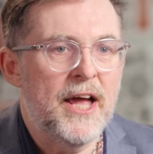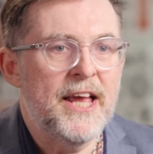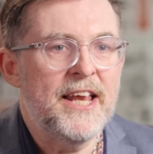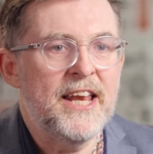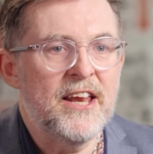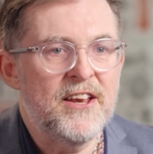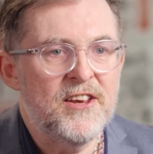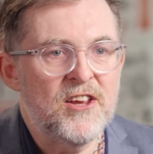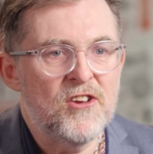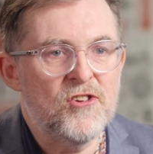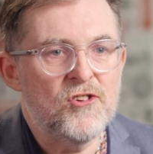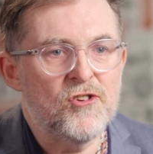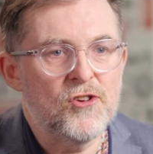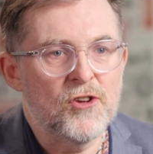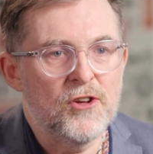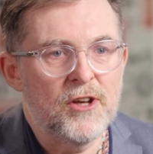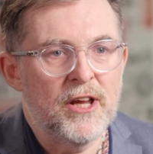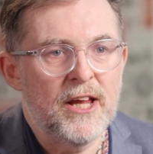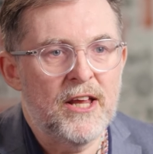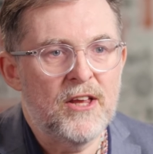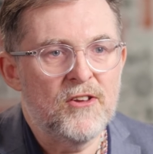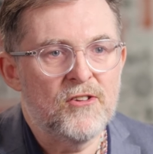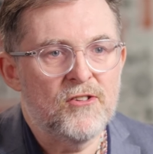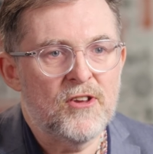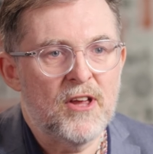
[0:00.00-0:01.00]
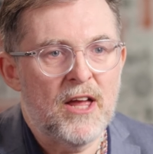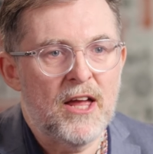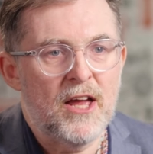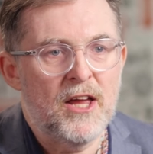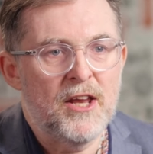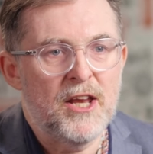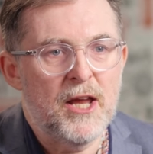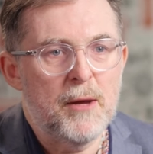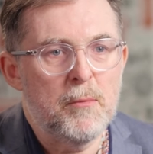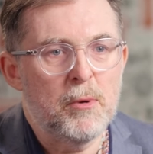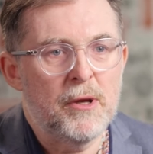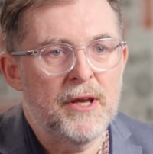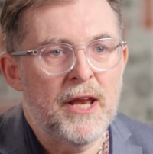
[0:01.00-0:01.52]
In addition, it's
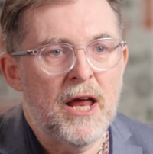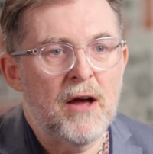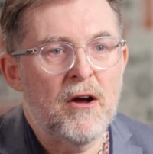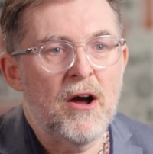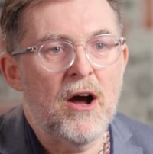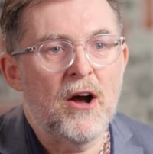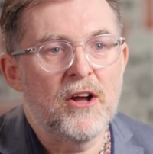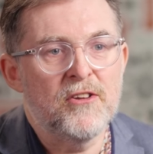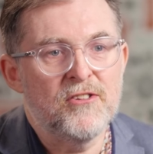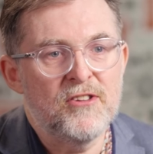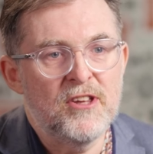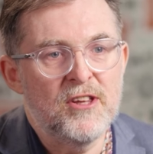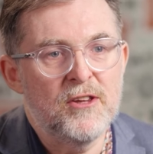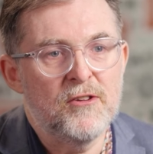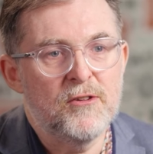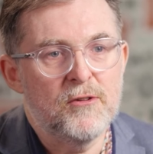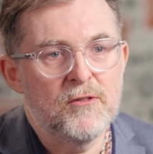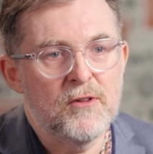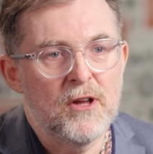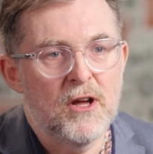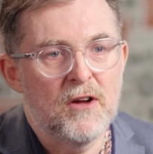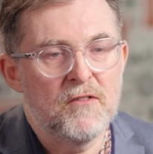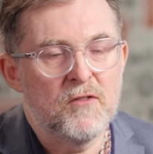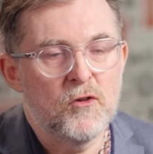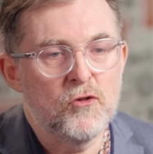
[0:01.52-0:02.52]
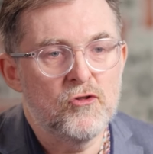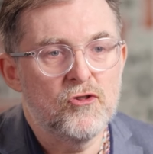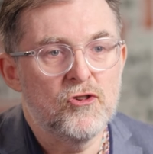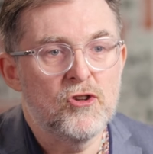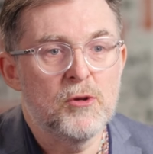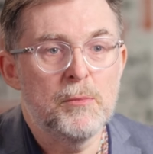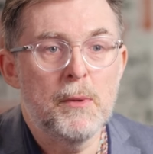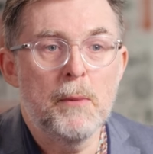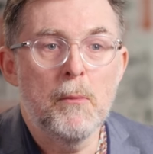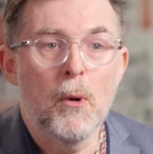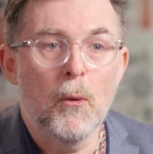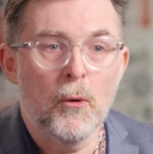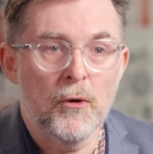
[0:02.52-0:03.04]
enabling our IT function to
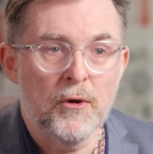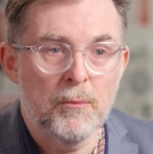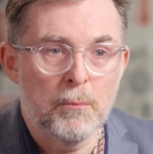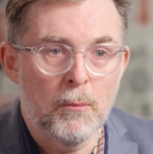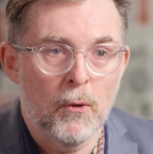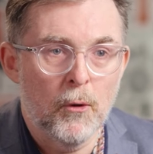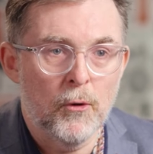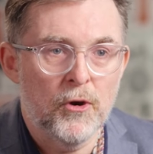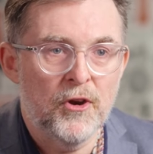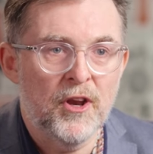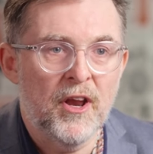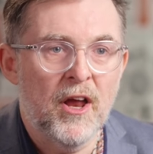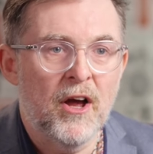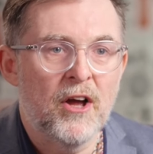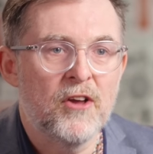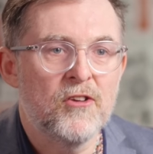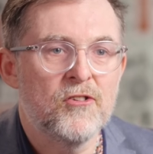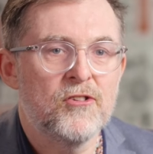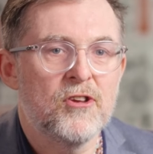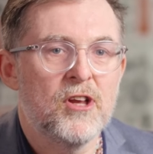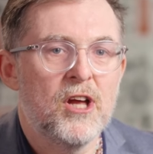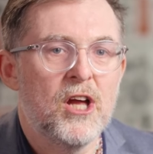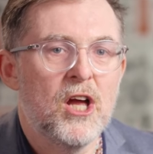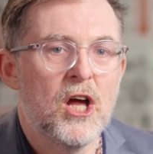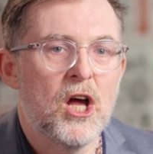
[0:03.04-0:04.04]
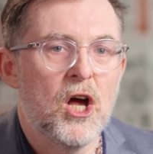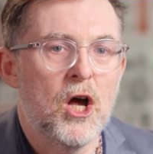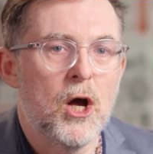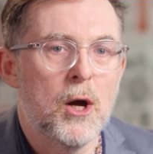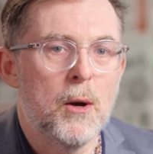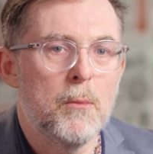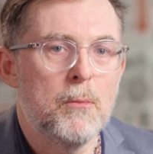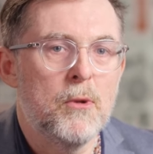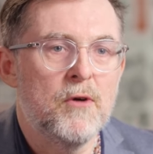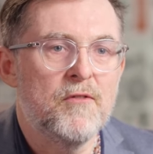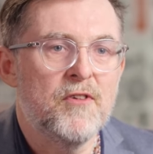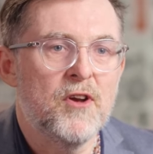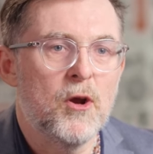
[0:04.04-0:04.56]
be more modernised,
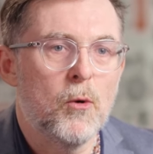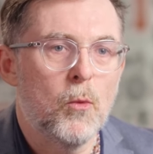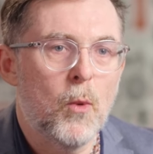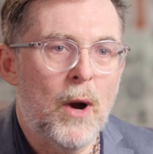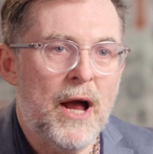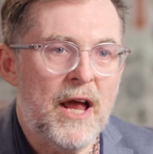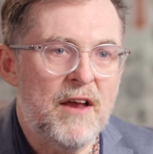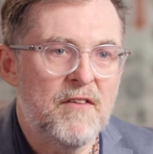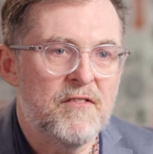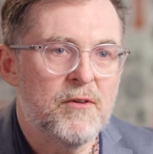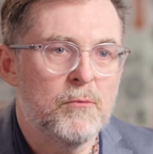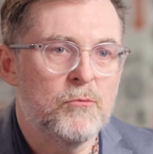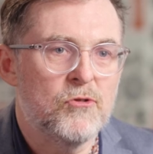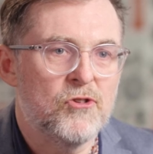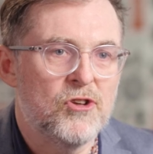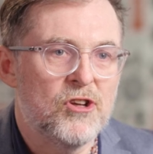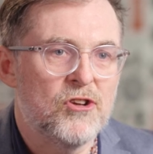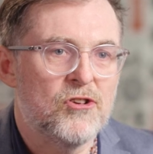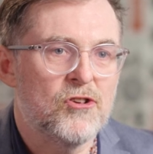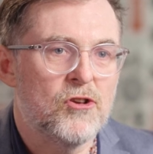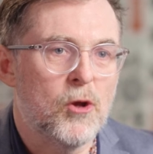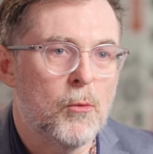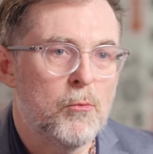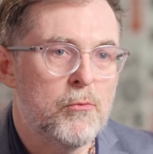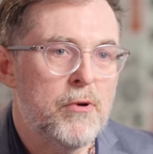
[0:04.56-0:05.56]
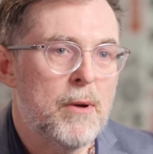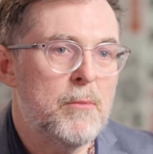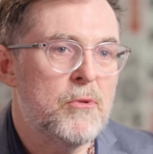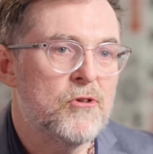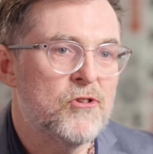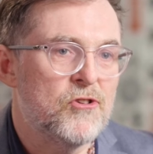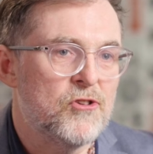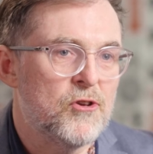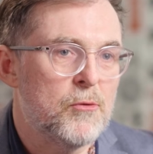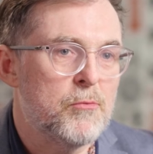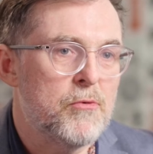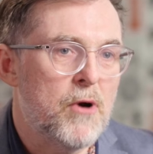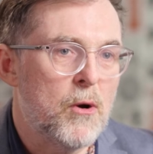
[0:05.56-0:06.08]
moving away from traditional
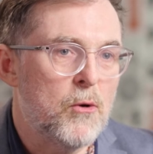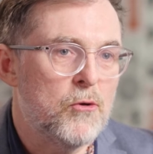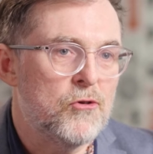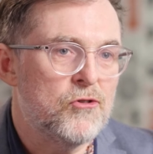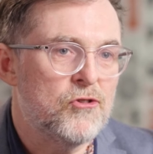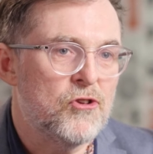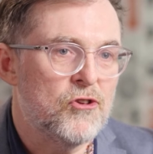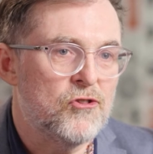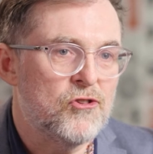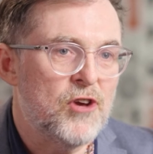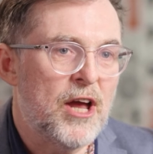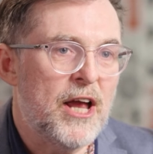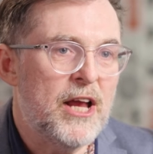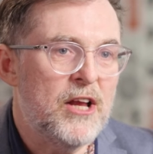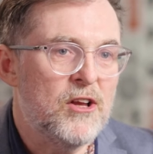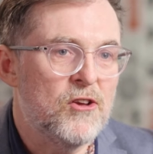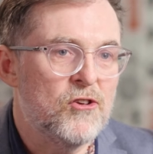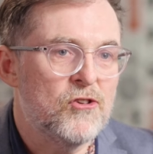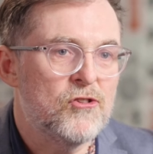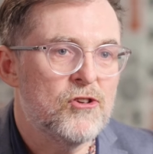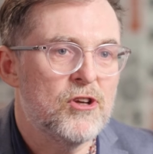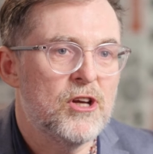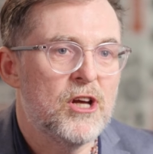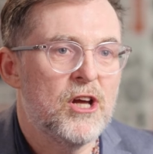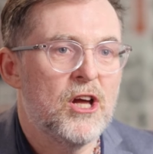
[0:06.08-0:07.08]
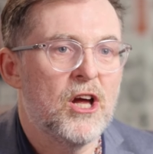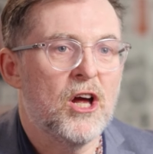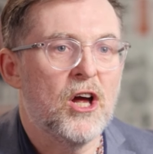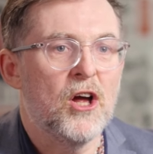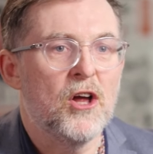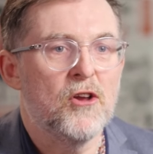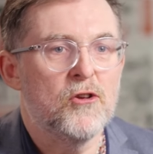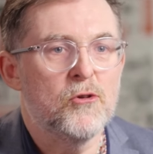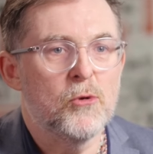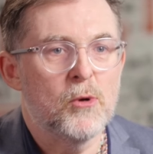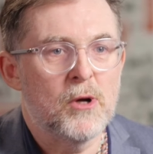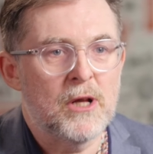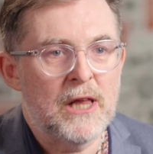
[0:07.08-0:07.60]
on-premises approach to change
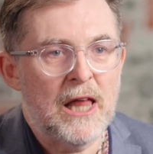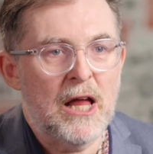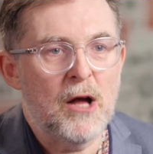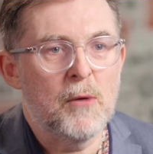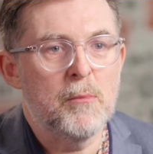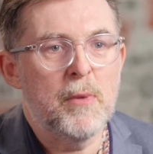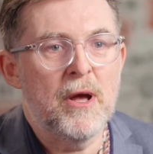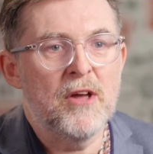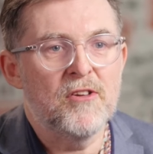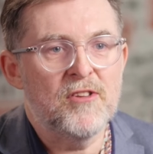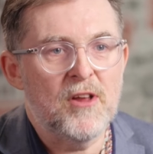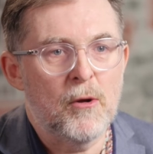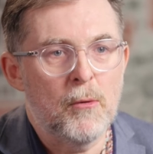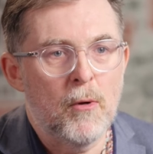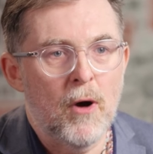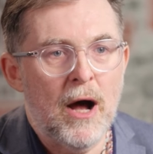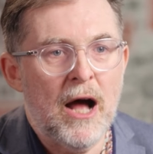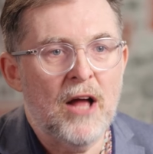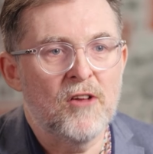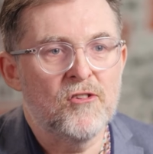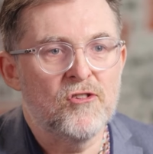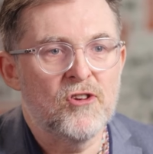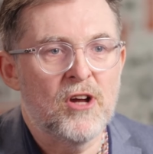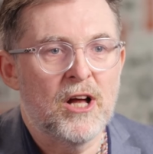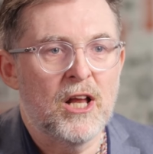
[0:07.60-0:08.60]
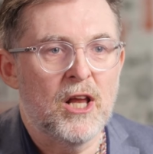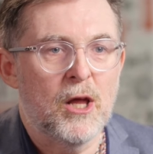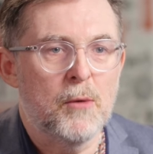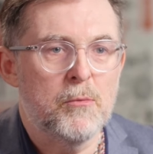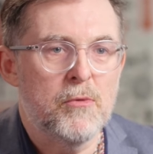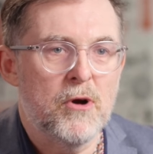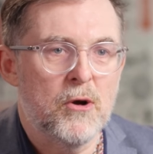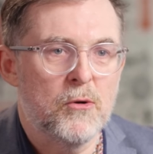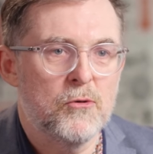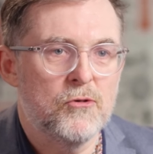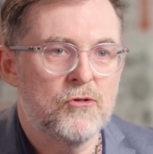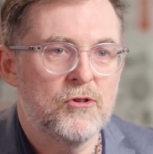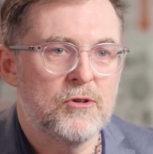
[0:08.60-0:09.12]
to a cloud-based and more agile
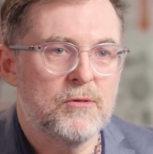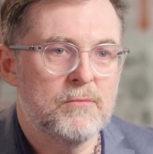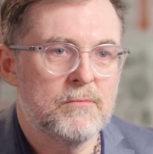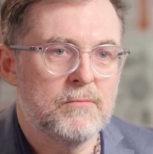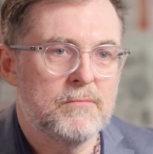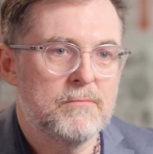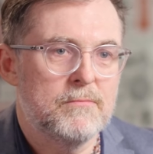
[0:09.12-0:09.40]
approach.